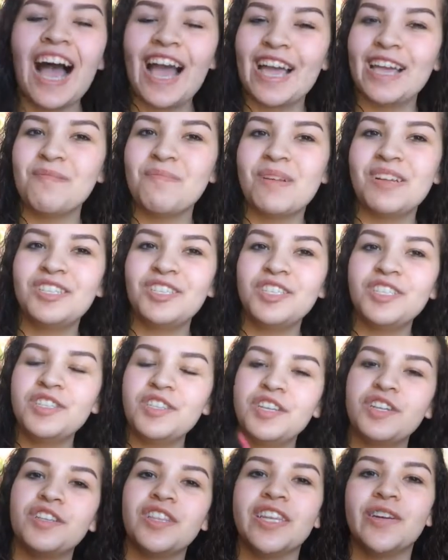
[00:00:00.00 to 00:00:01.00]
I had
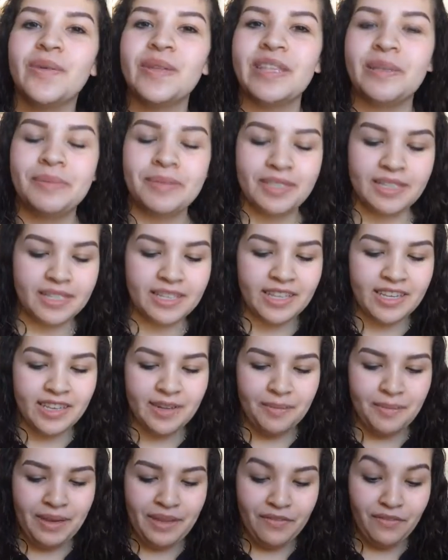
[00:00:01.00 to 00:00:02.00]
mentioned their liquid lipstick
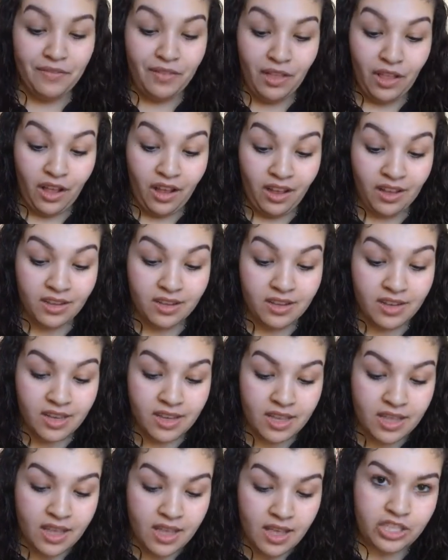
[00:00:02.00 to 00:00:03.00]
in my vlog.
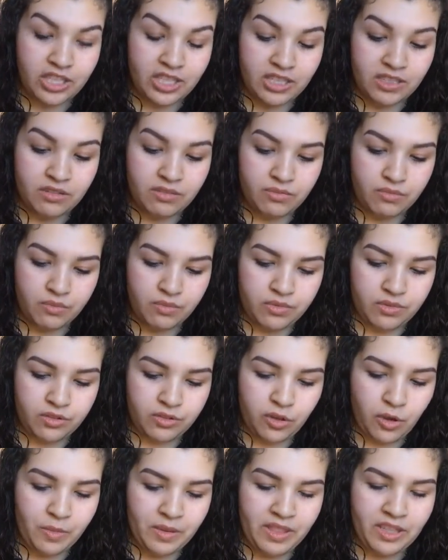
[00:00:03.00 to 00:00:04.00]
She
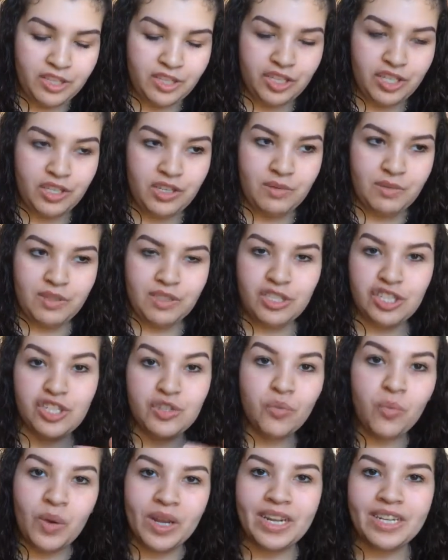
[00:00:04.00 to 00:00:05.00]
told me that she was
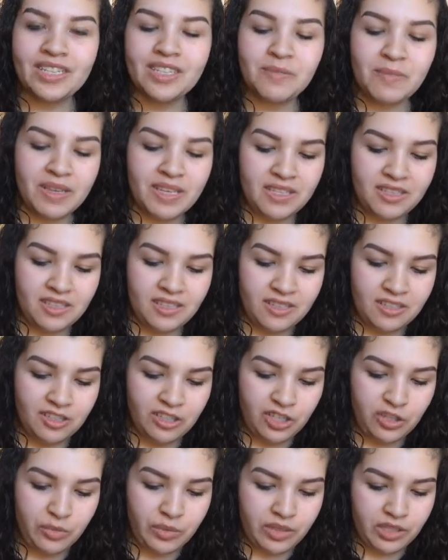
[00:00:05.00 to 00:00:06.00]
she went into Macy's and
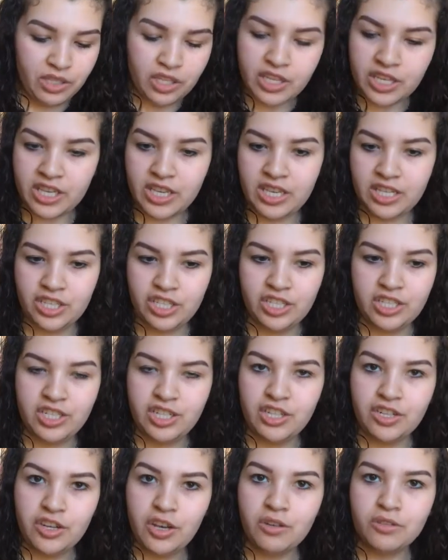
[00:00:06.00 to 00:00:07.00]
she was looking and she
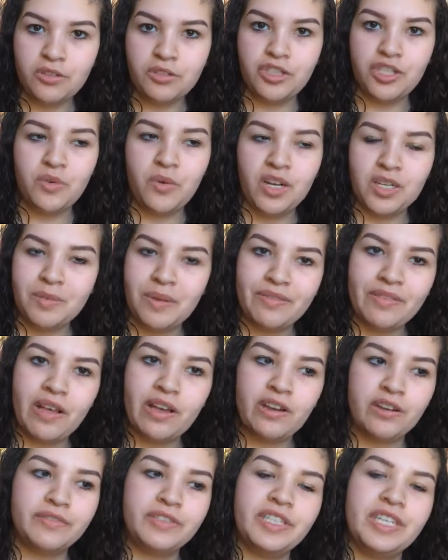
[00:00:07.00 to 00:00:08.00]
didn't know so she watched my
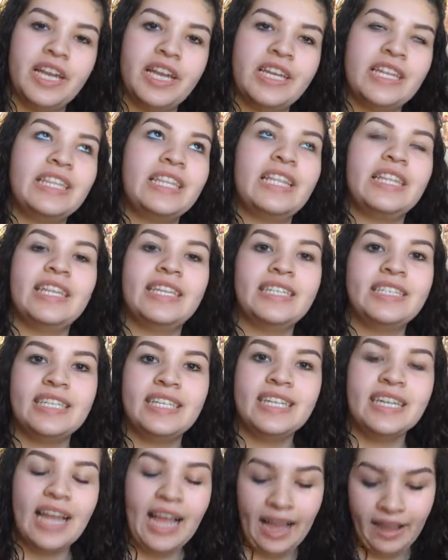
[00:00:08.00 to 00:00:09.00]
vlog over again and then they
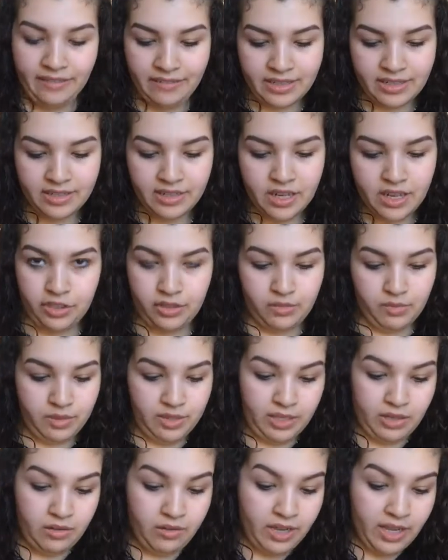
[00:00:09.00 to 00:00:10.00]
didn't have it just
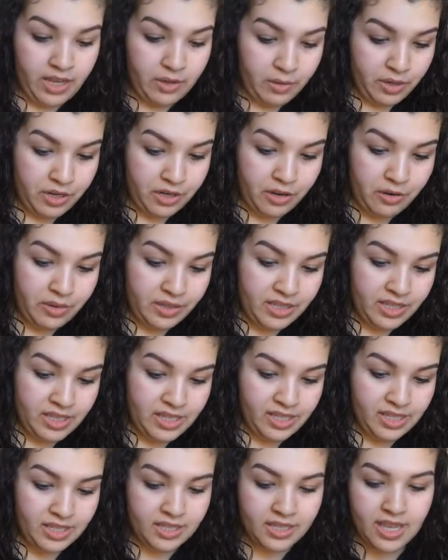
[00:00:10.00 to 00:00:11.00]
was like okay we're gonna go with
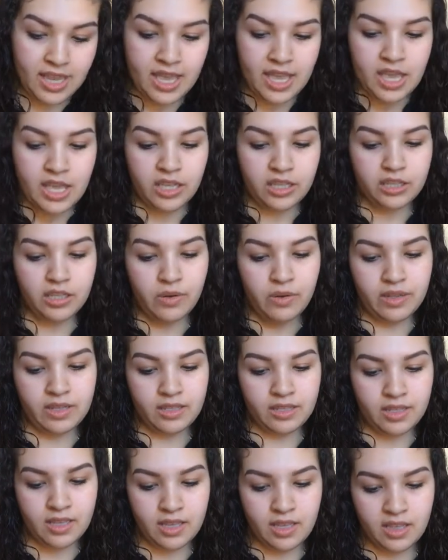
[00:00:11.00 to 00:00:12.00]
this so
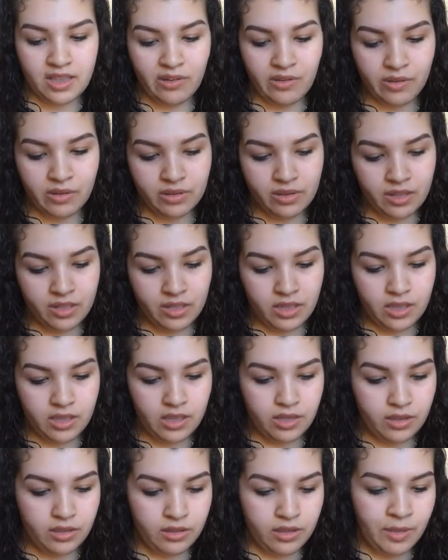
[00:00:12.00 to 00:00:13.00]
it's the lip
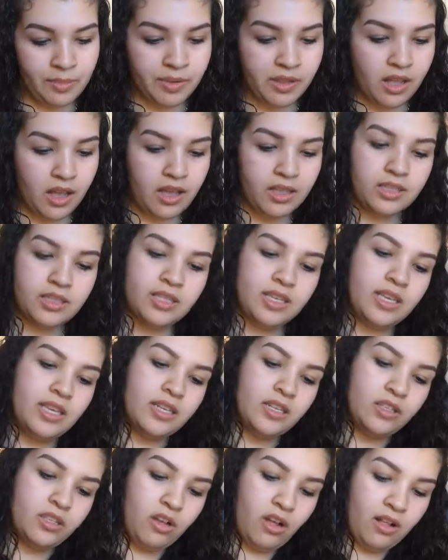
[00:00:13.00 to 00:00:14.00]
the lip gloss
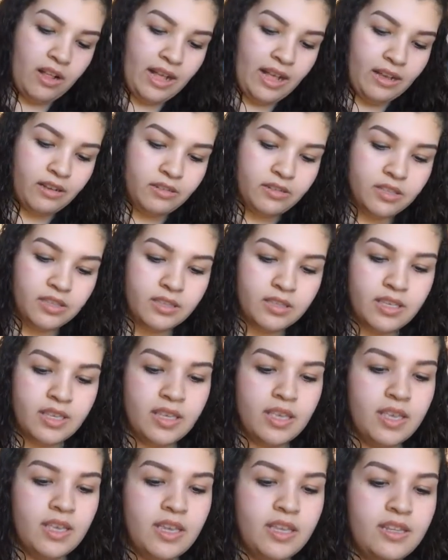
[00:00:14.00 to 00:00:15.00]
in Dollhouse
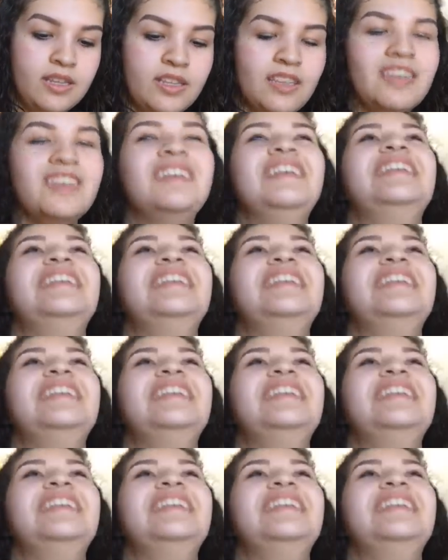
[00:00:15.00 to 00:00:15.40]
and